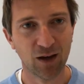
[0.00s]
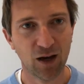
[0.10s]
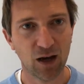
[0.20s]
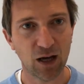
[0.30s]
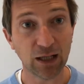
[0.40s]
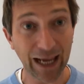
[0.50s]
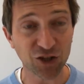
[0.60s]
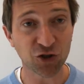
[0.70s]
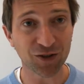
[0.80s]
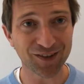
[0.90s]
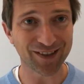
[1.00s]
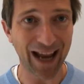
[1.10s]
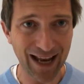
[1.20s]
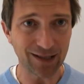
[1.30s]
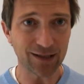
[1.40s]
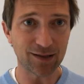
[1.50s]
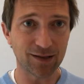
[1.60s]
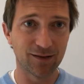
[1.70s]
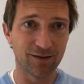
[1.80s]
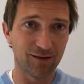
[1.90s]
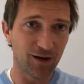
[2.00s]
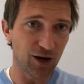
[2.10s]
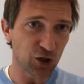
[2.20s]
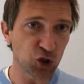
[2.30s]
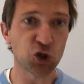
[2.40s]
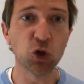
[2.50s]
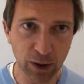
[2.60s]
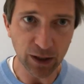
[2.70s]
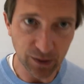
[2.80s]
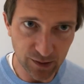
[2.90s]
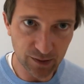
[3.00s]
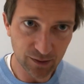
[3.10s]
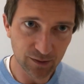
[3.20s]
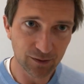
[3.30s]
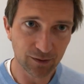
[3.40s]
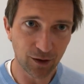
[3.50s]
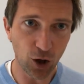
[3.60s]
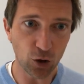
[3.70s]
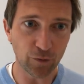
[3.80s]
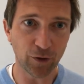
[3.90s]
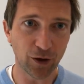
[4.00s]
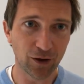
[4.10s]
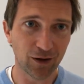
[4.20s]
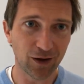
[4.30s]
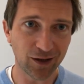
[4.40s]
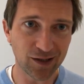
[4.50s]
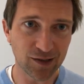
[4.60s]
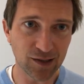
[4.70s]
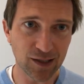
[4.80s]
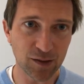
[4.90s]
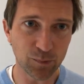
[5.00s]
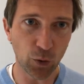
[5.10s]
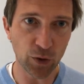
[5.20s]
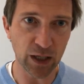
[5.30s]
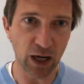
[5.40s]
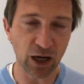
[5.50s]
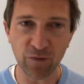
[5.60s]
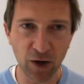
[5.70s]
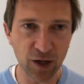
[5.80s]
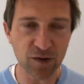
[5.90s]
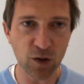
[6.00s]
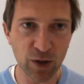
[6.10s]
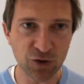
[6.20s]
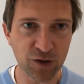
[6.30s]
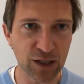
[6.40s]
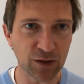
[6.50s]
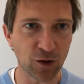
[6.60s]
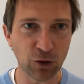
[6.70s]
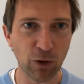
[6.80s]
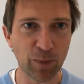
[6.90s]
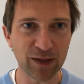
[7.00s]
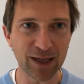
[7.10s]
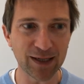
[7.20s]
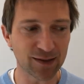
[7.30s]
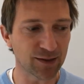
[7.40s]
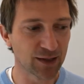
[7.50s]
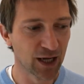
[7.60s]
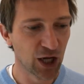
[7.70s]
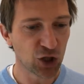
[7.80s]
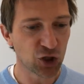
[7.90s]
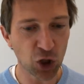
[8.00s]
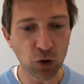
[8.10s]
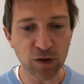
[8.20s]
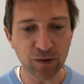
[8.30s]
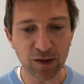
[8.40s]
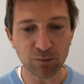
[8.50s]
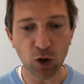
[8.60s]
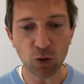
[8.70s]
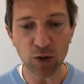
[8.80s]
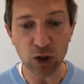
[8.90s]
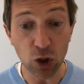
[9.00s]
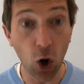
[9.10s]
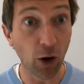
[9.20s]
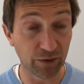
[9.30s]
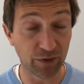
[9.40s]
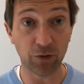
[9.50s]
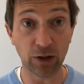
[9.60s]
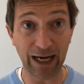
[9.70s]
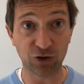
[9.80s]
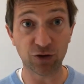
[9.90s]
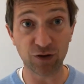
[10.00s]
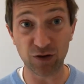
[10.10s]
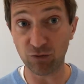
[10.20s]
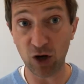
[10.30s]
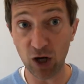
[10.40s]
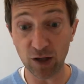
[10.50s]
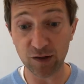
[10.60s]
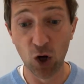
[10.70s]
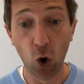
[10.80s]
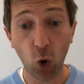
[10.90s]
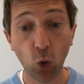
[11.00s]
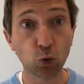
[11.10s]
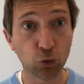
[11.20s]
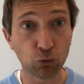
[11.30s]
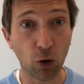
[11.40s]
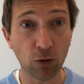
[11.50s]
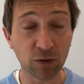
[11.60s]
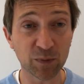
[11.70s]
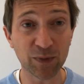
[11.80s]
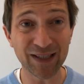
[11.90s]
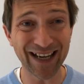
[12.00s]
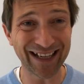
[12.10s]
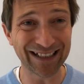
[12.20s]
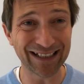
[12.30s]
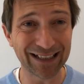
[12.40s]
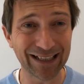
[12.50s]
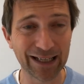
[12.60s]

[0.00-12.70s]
Electra stands jubilant over Aegisthus's body, and I find it so interesting that Euripides has chosen this moment not for Electra to rehearse all the wrongs particularly